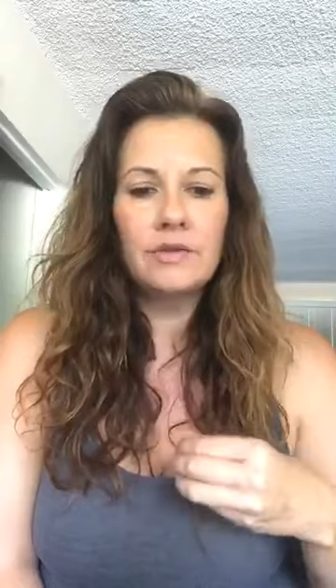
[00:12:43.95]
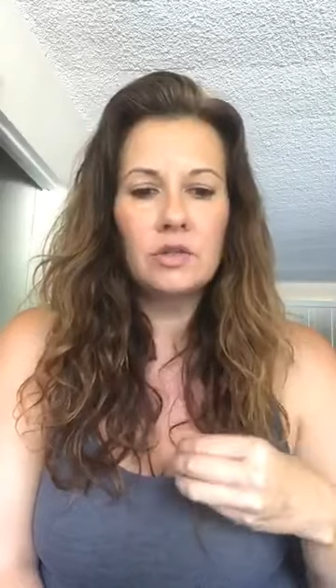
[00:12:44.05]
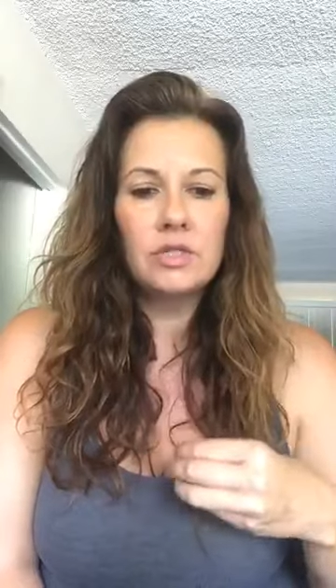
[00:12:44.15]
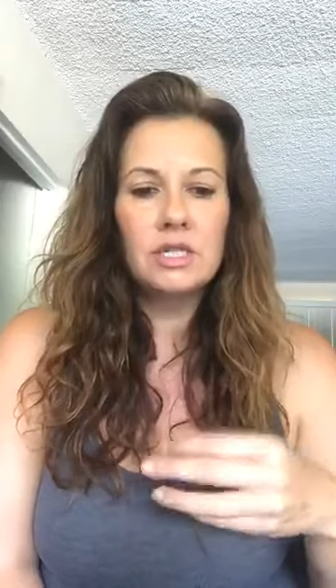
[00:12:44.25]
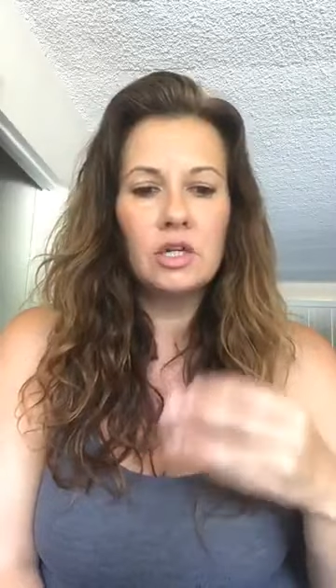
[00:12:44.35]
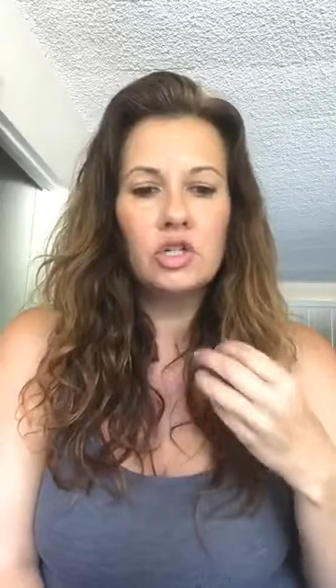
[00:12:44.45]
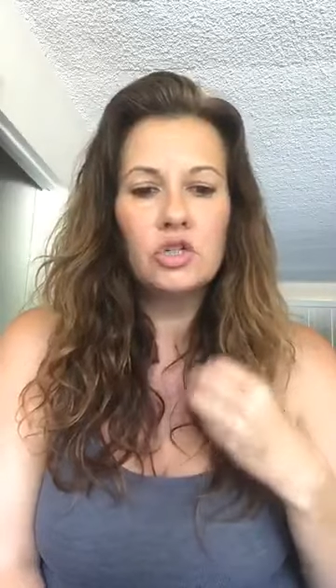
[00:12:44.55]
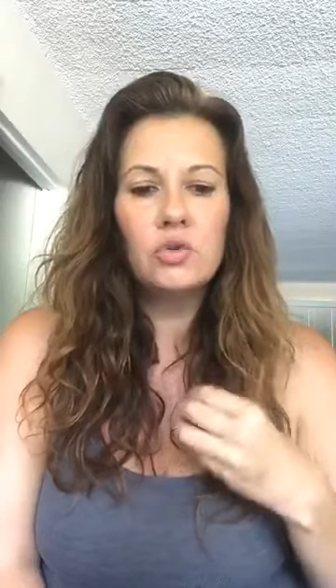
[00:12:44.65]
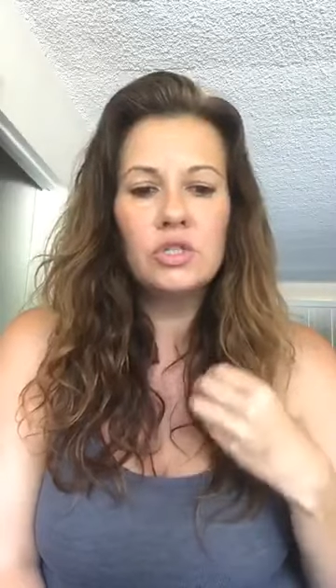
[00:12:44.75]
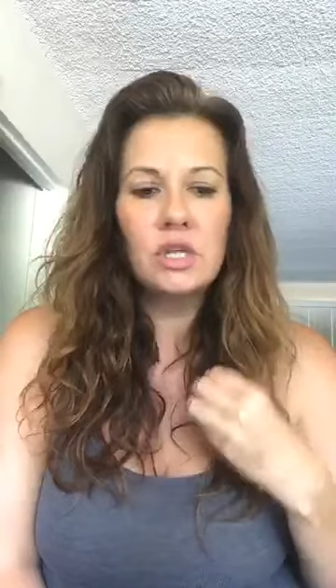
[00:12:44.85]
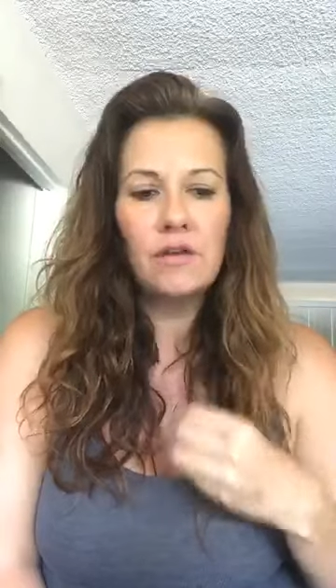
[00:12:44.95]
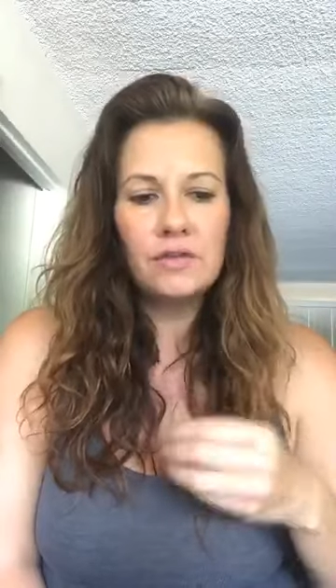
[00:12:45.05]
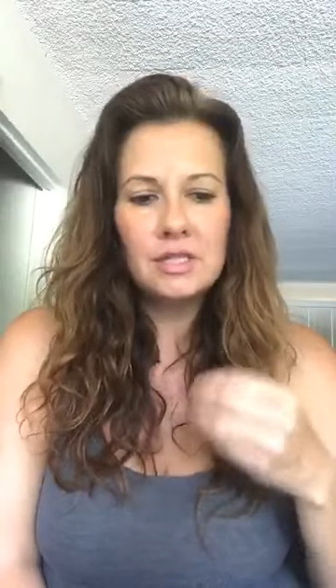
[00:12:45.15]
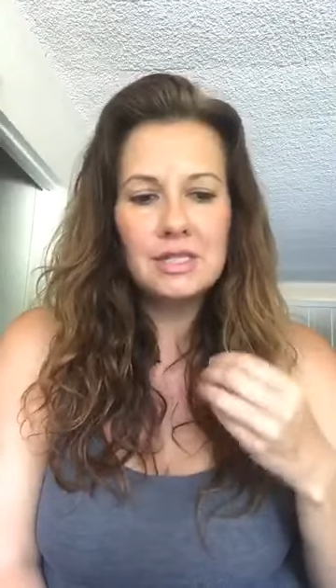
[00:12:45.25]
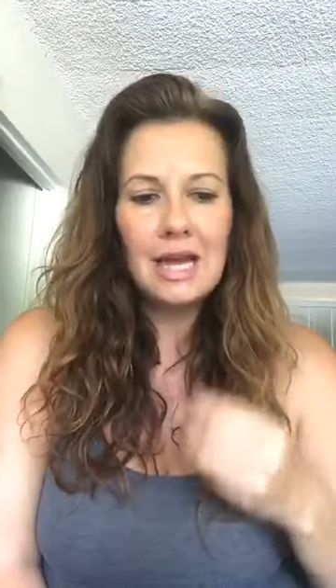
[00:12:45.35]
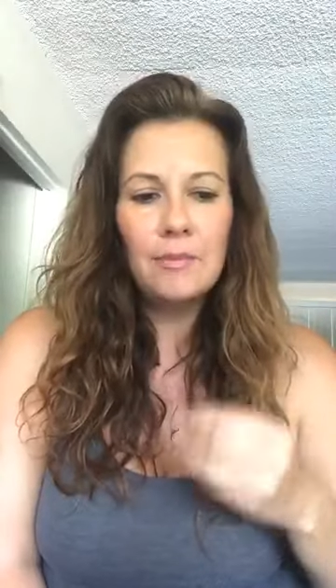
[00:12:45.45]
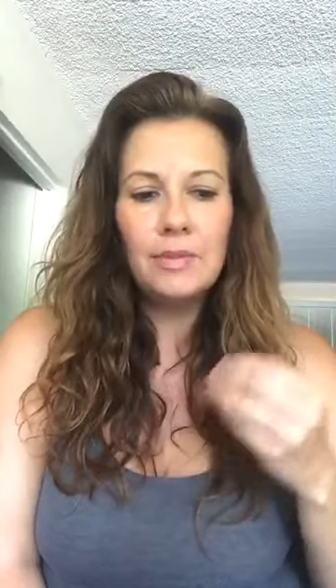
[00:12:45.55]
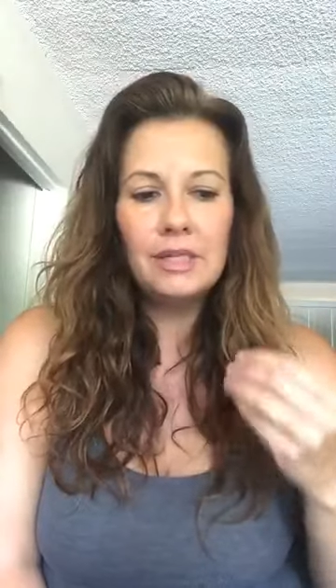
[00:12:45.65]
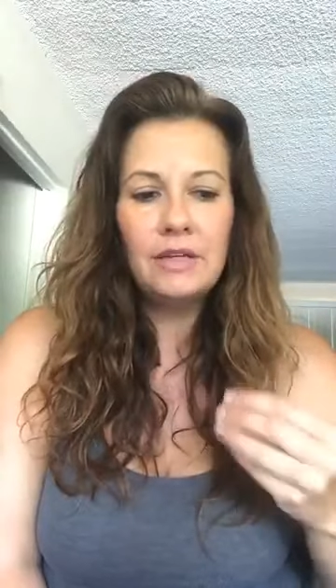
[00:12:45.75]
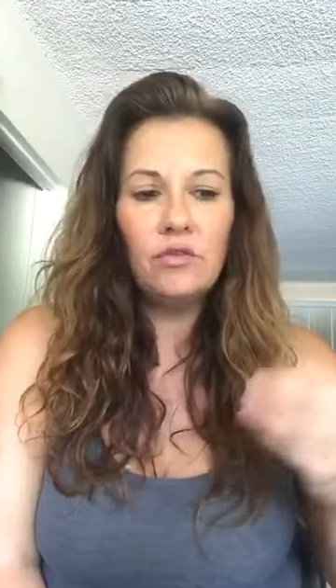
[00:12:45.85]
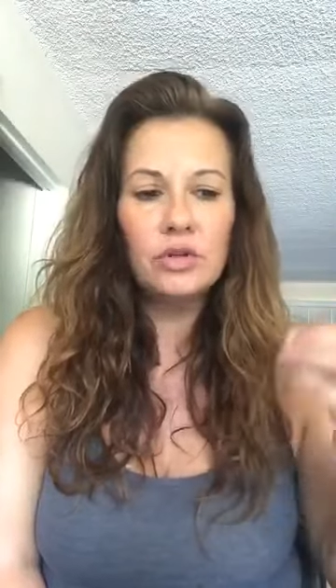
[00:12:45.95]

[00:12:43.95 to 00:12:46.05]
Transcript: So it says, our true self does not believe